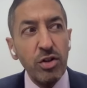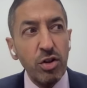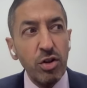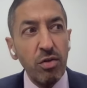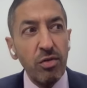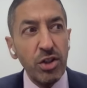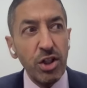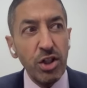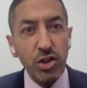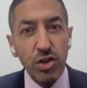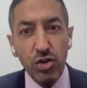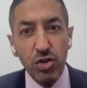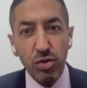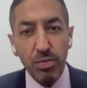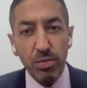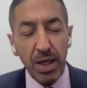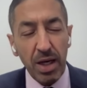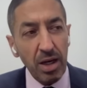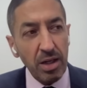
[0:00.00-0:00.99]
these
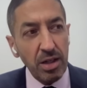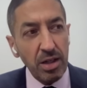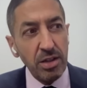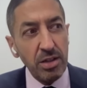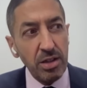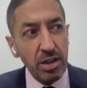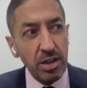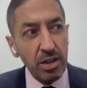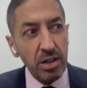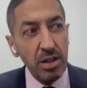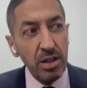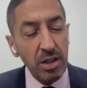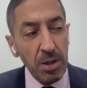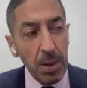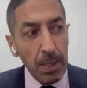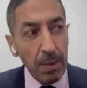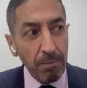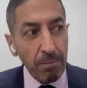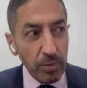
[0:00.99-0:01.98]
conversations to be had. I did
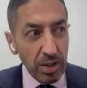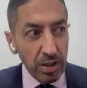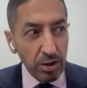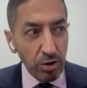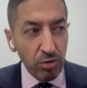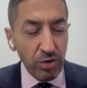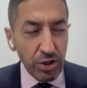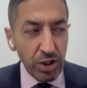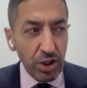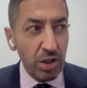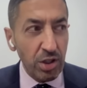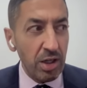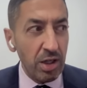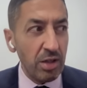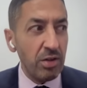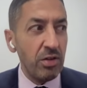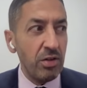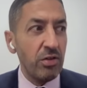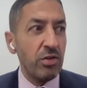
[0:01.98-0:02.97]
a conversation
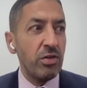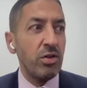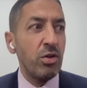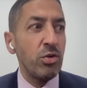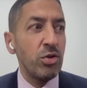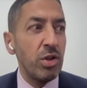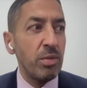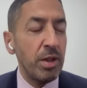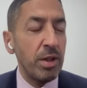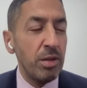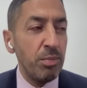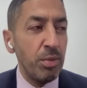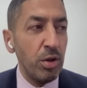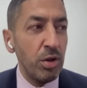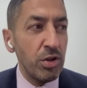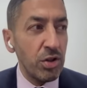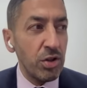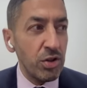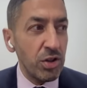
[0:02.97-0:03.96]
like this hosted by the
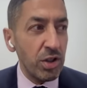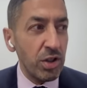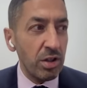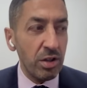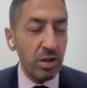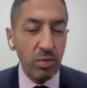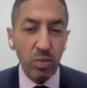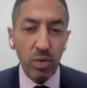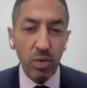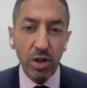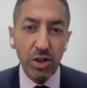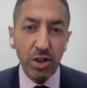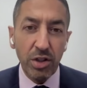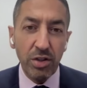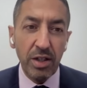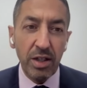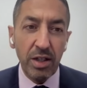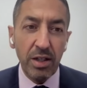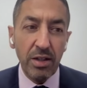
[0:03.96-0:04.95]
Pulitzer Center in
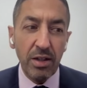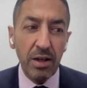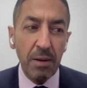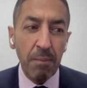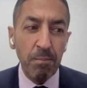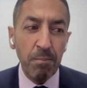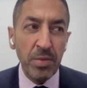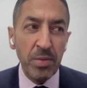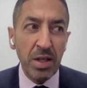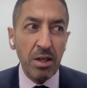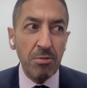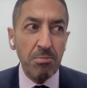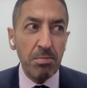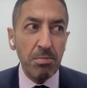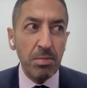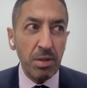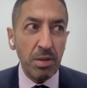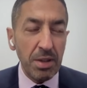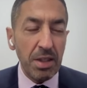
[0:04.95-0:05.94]
Washington, and
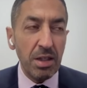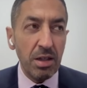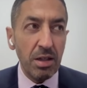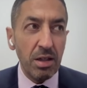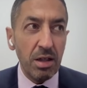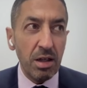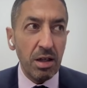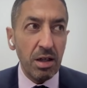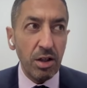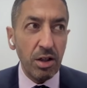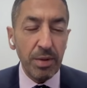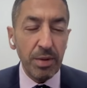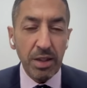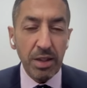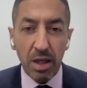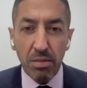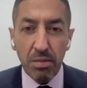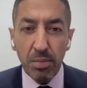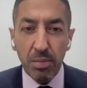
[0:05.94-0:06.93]
the media
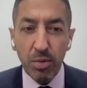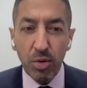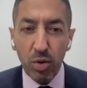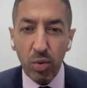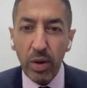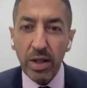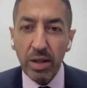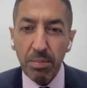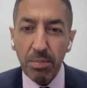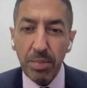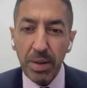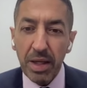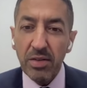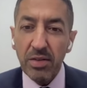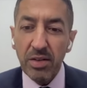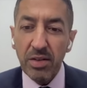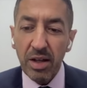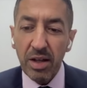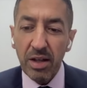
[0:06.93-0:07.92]
argument came up quite a
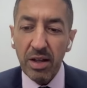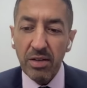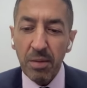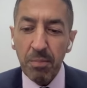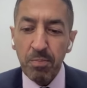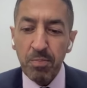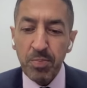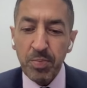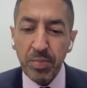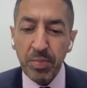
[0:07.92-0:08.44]
bit. And